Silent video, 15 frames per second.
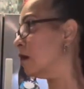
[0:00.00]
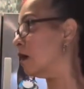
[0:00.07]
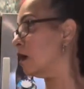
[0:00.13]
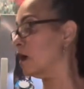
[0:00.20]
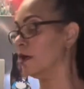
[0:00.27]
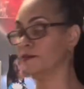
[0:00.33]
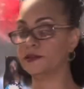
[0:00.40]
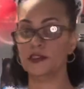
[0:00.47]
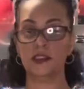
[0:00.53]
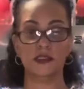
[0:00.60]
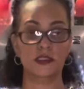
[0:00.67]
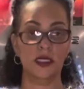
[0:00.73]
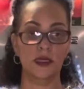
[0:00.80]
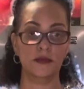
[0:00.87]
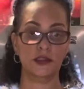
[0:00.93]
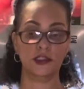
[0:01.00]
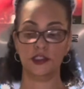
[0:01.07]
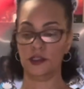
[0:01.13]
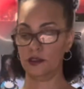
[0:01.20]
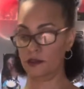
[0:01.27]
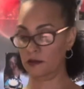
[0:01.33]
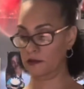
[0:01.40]
up to
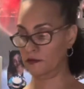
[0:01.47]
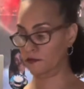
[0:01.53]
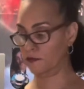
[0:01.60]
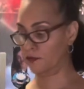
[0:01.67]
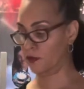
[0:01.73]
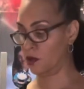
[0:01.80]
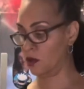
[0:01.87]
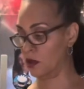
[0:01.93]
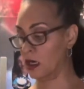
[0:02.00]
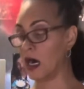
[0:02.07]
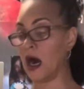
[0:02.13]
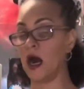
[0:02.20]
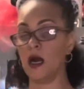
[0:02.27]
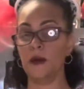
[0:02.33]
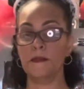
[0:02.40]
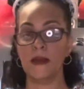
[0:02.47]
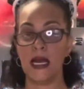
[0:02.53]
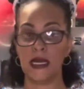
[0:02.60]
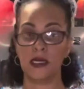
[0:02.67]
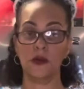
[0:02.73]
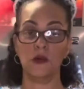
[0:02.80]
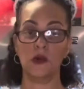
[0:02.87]
temperature for our
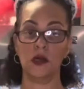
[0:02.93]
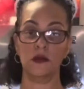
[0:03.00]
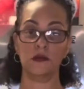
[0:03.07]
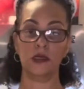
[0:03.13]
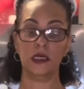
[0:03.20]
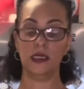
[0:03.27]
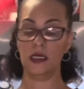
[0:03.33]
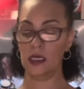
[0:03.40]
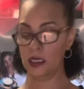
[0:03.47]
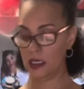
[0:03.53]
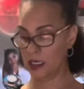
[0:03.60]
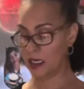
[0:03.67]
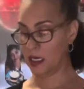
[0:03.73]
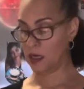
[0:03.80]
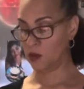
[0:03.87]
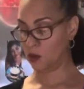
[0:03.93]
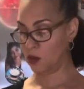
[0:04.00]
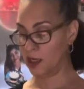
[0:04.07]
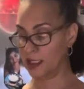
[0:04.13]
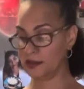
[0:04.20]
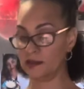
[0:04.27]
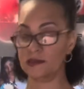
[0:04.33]
macaroni. And
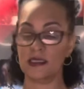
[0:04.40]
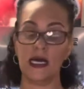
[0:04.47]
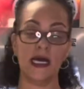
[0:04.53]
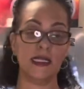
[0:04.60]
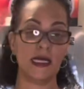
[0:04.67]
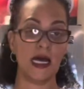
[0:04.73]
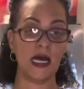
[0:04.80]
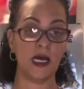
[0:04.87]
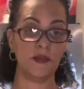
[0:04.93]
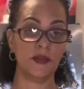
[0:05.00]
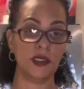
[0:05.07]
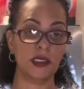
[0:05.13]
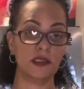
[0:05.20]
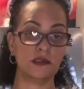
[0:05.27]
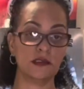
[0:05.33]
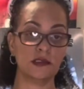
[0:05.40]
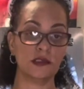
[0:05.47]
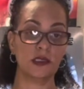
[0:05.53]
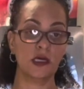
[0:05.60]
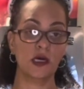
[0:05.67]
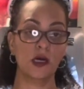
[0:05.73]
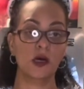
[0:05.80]
once that happens,
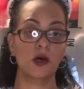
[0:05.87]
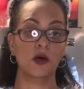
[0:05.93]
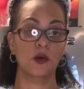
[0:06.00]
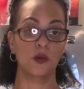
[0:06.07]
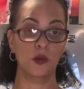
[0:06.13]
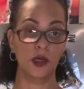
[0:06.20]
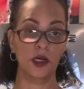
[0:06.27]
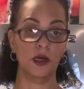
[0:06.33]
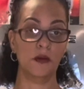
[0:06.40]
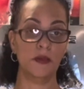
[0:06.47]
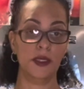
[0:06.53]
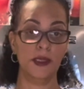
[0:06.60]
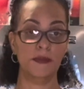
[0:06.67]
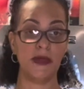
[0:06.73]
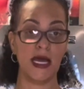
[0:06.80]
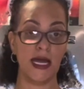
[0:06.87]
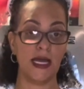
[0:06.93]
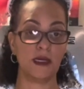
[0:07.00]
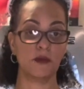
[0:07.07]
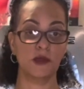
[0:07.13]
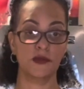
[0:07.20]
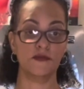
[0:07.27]
we'll be
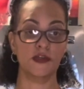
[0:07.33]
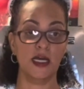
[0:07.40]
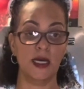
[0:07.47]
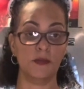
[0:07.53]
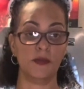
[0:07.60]
back with that